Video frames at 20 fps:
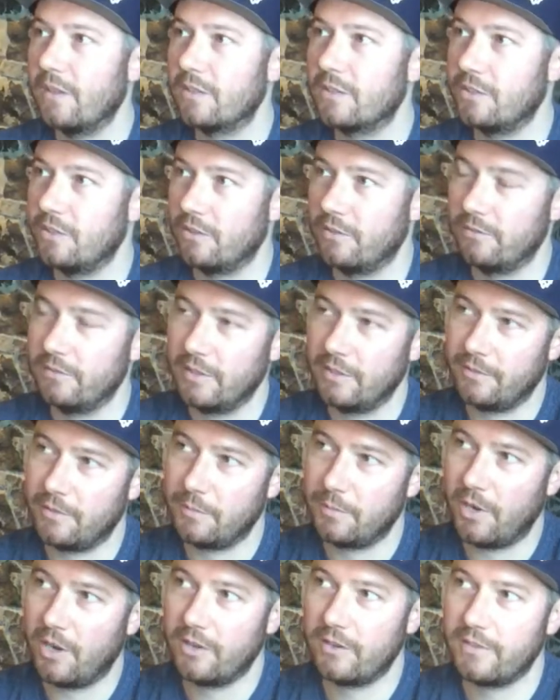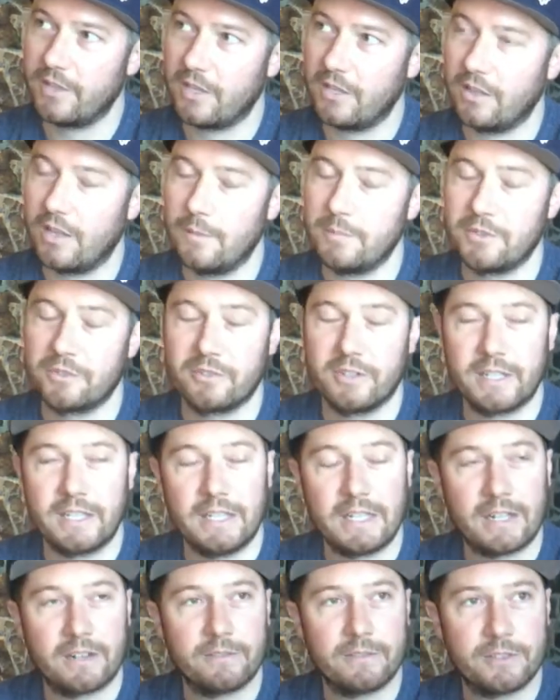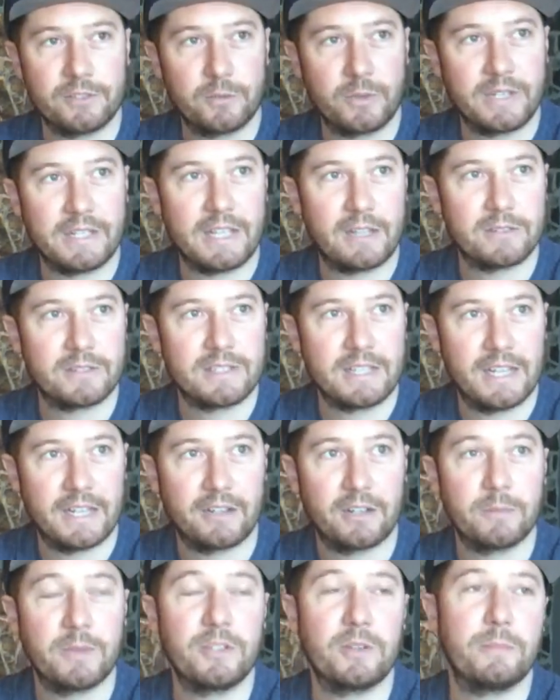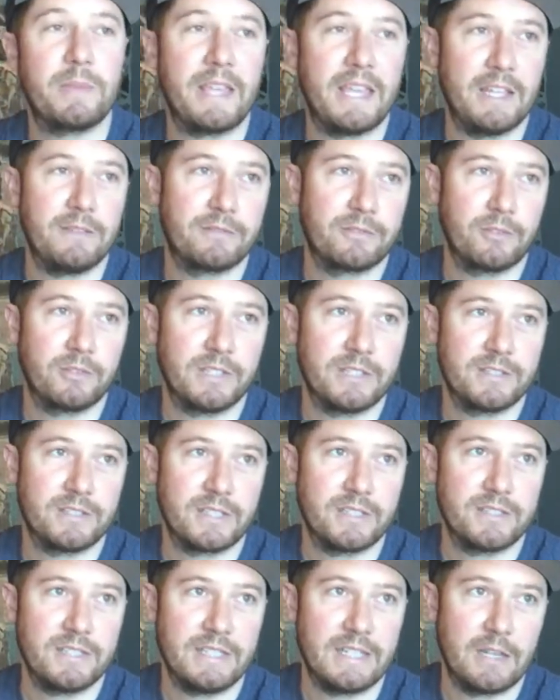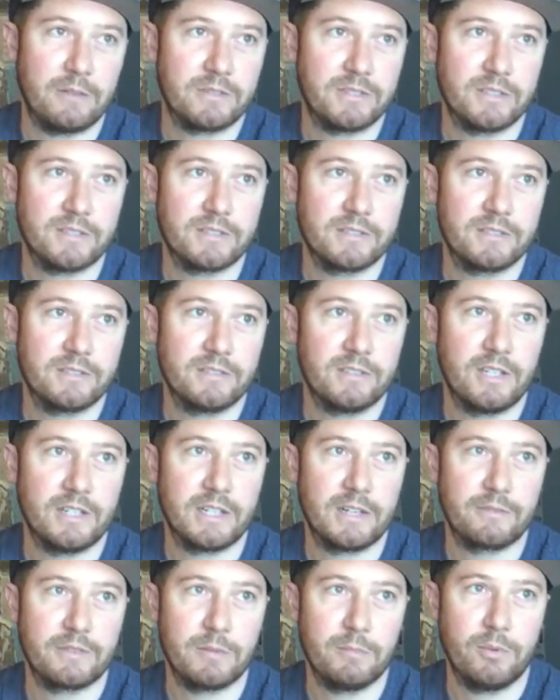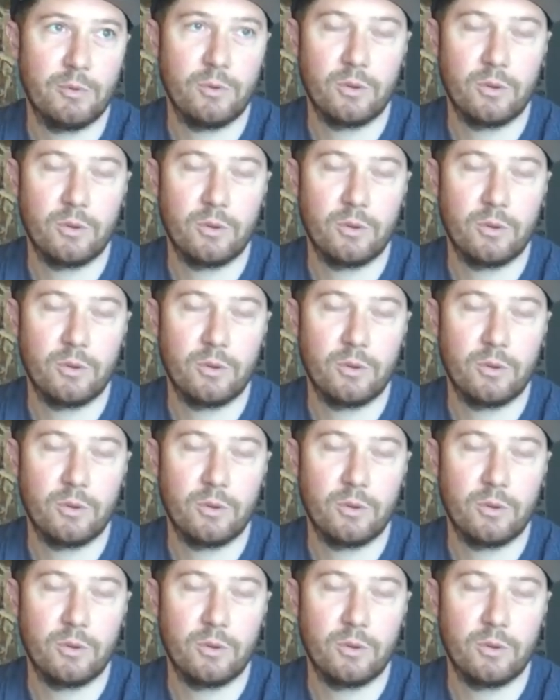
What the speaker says: So if you're part of the club, you're drinking out of the 20-ounce tankard, but you're paying for only 16 ounces on every pour.